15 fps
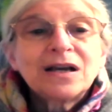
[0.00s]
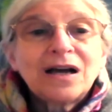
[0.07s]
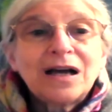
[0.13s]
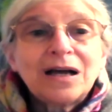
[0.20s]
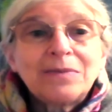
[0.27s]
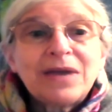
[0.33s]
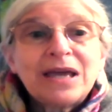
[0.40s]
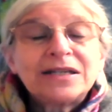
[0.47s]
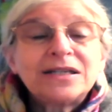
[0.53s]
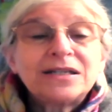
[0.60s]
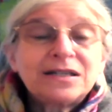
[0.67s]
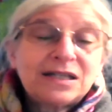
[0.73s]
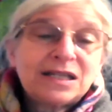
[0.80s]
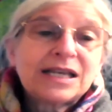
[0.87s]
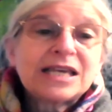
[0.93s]
Um, and
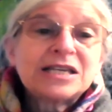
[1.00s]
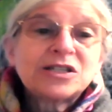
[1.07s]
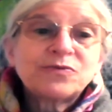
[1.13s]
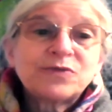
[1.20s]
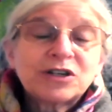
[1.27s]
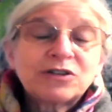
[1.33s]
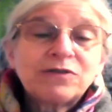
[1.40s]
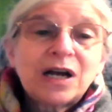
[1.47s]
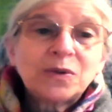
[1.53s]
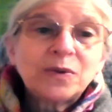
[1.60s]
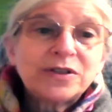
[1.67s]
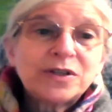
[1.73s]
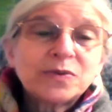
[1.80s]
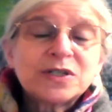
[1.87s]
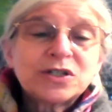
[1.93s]
in the case of
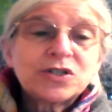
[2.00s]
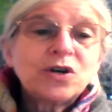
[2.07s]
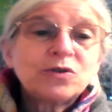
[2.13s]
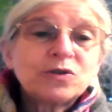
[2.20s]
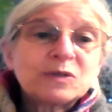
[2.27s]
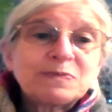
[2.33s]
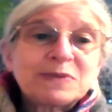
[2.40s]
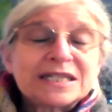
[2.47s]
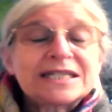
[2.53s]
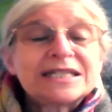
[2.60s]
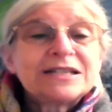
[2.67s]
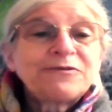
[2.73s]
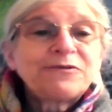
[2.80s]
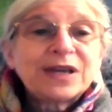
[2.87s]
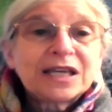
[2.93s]
Nicaragua, there was no
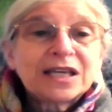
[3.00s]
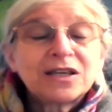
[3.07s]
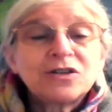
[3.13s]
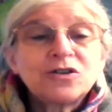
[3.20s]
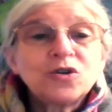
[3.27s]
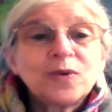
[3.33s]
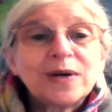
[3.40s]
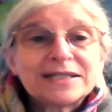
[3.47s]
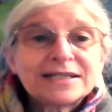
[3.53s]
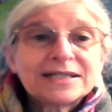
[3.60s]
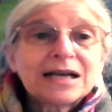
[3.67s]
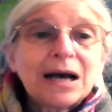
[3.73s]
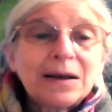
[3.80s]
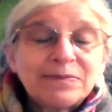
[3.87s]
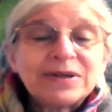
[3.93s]
specific U S
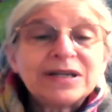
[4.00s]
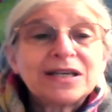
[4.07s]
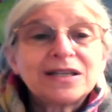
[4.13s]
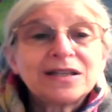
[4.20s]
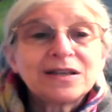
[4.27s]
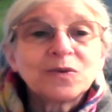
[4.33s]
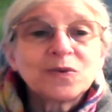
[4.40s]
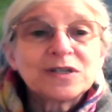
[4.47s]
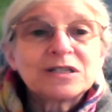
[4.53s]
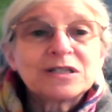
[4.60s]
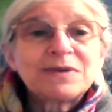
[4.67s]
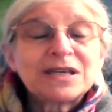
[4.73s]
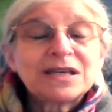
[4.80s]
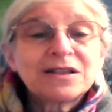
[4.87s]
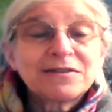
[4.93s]
company that was
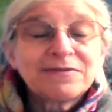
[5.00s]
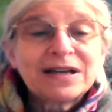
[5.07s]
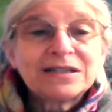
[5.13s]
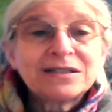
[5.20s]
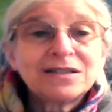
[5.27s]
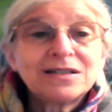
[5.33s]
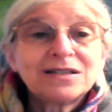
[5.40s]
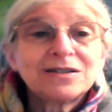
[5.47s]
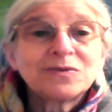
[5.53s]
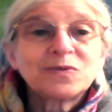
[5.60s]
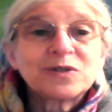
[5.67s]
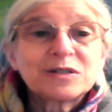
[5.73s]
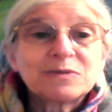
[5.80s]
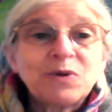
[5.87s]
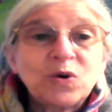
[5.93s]
being threatened. It
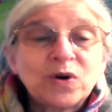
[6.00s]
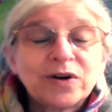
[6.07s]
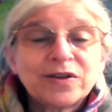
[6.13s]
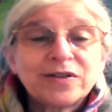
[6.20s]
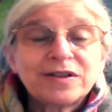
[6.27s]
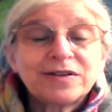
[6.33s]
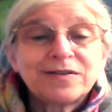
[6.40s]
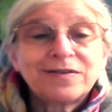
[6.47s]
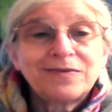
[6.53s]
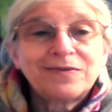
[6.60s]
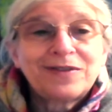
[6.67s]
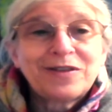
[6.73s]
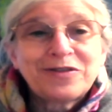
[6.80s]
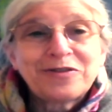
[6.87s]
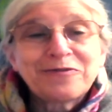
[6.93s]
was more the,
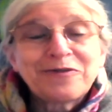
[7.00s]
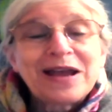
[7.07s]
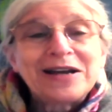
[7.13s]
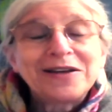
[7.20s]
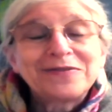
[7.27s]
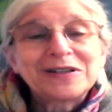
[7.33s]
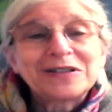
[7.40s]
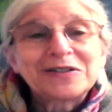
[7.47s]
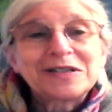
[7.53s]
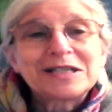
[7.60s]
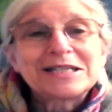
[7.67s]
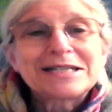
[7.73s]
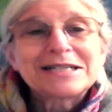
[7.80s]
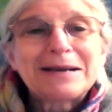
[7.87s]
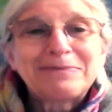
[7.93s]
the threat of a good
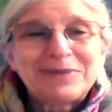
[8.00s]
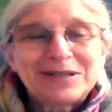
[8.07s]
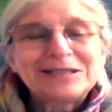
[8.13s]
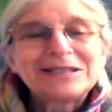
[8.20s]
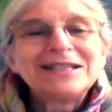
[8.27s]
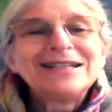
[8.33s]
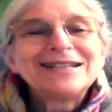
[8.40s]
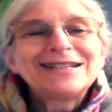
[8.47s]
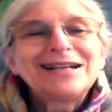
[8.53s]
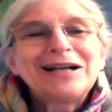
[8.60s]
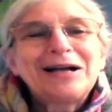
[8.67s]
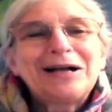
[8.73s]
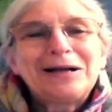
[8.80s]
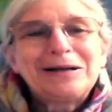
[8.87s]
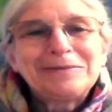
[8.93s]
example
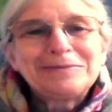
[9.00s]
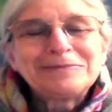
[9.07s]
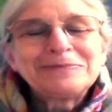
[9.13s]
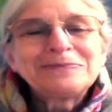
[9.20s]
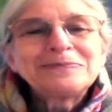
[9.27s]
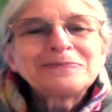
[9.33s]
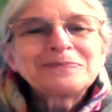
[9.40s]
um,